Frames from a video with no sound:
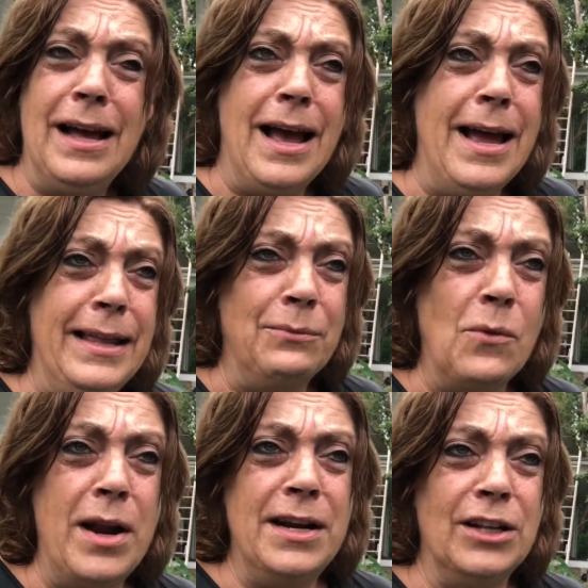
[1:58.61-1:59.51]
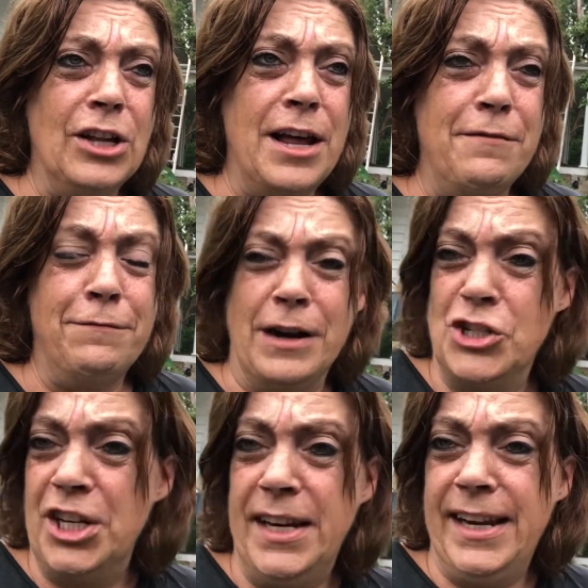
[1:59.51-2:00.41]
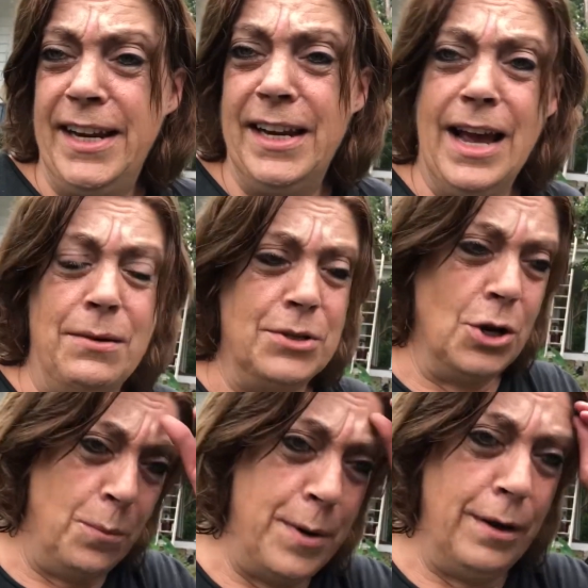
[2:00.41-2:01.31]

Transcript: I wanted a lot of fresh eating. I was hoping